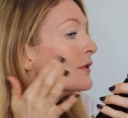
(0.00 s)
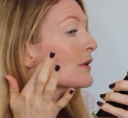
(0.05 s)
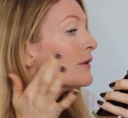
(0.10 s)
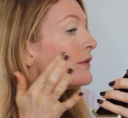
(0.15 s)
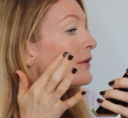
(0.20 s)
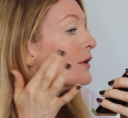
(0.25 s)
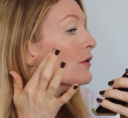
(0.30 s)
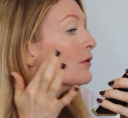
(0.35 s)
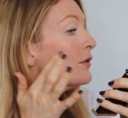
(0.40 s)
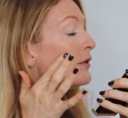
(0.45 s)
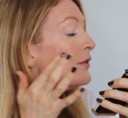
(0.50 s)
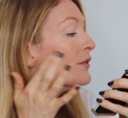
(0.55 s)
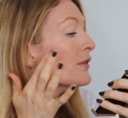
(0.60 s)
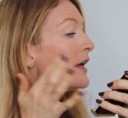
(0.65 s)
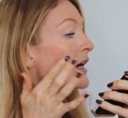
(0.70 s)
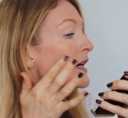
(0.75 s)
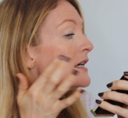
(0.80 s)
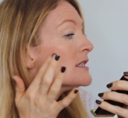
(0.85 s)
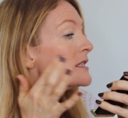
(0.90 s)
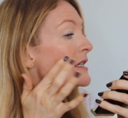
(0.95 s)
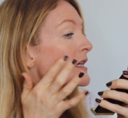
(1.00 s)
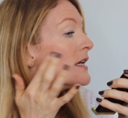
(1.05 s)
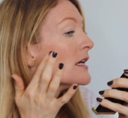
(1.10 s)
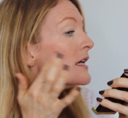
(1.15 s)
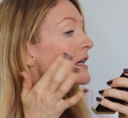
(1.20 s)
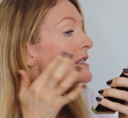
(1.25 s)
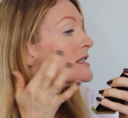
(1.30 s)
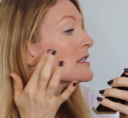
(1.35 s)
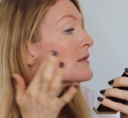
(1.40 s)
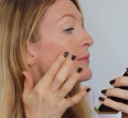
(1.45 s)
So the
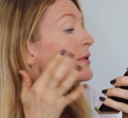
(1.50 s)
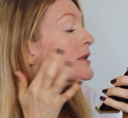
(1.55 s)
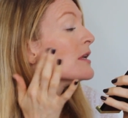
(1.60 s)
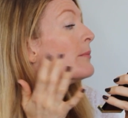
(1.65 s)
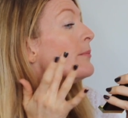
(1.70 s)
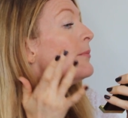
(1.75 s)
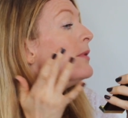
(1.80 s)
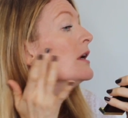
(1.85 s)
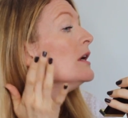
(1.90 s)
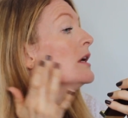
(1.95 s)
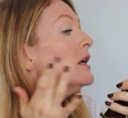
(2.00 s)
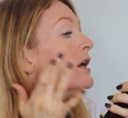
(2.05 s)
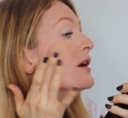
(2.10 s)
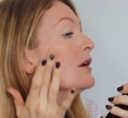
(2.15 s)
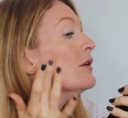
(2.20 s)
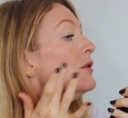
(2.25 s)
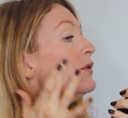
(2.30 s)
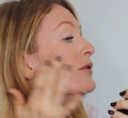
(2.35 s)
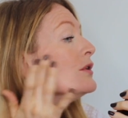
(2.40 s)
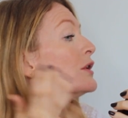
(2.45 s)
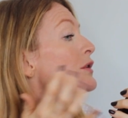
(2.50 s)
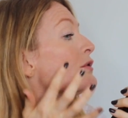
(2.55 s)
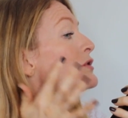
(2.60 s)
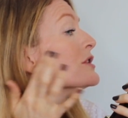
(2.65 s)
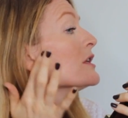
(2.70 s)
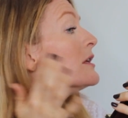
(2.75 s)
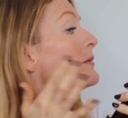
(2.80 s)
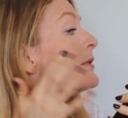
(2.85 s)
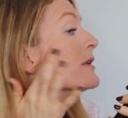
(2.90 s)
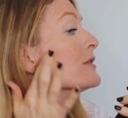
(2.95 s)
idea is to put it below your
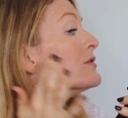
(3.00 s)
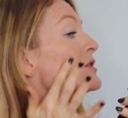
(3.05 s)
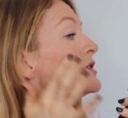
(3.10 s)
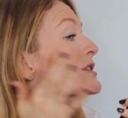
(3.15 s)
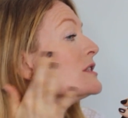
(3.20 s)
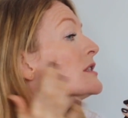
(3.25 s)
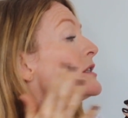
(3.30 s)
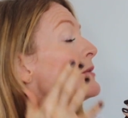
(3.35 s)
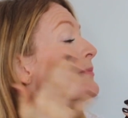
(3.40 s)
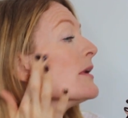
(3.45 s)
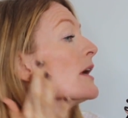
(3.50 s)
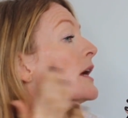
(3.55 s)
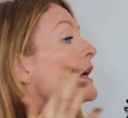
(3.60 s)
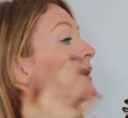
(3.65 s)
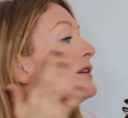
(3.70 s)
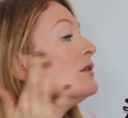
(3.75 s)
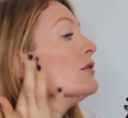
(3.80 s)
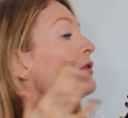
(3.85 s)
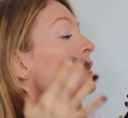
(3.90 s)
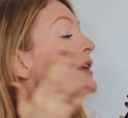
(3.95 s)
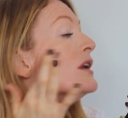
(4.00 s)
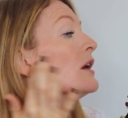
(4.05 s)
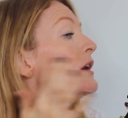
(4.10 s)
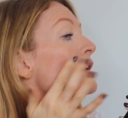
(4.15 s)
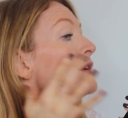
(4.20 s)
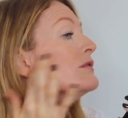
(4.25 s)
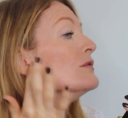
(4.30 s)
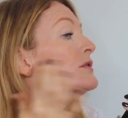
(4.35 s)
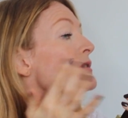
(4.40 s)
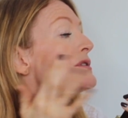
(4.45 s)
cheekbones, just a bit, not
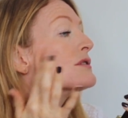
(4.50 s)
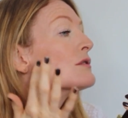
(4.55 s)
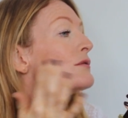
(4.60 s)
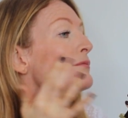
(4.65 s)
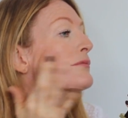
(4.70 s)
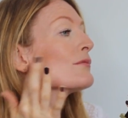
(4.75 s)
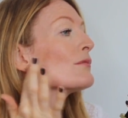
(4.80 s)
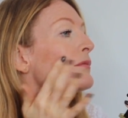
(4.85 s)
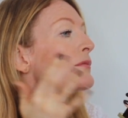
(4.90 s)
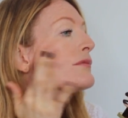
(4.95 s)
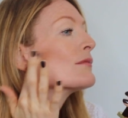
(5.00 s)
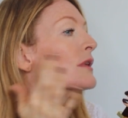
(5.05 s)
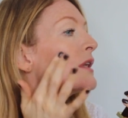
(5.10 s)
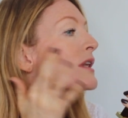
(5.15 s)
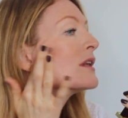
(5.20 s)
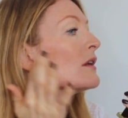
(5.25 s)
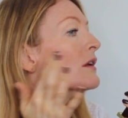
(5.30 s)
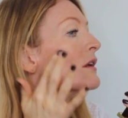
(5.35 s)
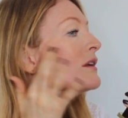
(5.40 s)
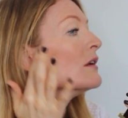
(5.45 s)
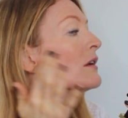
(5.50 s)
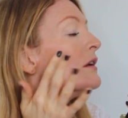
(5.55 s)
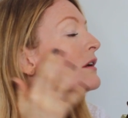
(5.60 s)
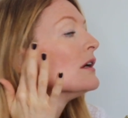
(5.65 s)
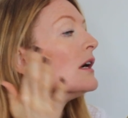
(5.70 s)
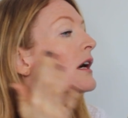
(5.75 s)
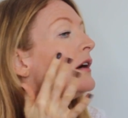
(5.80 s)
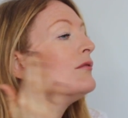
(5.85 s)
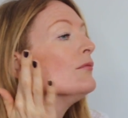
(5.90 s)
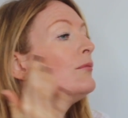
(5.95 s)
loads.
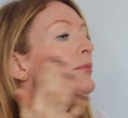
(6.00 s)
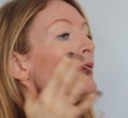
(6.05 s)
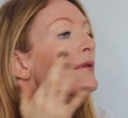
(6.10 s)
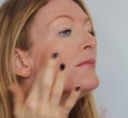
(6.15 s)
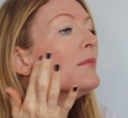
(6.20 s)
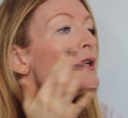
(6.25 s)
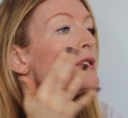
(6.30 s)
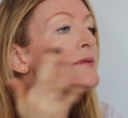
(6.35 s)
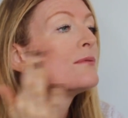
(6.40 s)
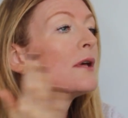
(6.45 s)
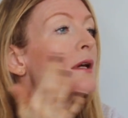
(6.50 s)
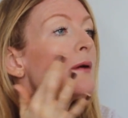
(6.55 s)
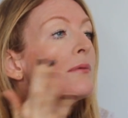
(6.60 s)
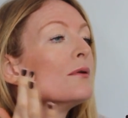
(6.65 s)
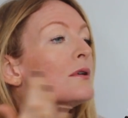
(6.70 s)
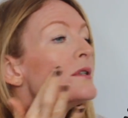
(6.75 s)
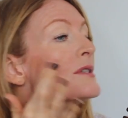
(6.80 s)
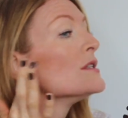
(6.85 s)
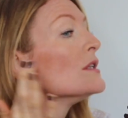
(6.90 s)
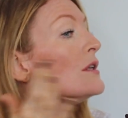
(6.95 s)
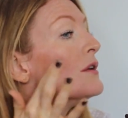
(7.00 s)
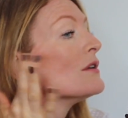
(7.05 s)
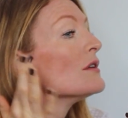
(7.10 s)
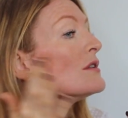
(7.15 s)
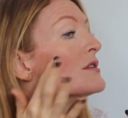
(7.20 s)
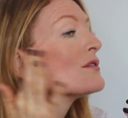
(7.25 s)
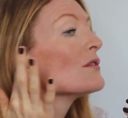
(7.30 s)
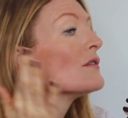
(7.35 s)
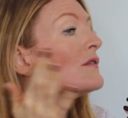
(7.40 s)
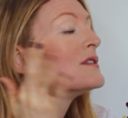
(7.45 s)
I haven't put much makeup on, so you
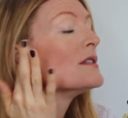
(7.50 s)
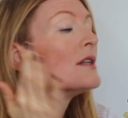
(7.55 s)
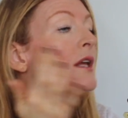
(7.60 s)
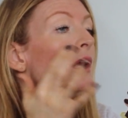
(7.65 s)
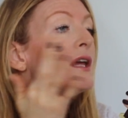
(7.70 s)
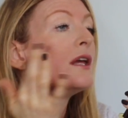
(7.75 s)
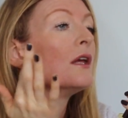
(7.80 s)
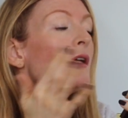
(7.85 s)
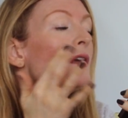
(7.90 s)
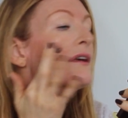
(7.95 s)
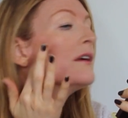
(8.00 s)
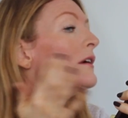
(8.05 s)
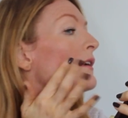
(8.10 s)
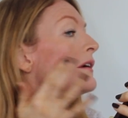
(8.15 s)
can sort of see.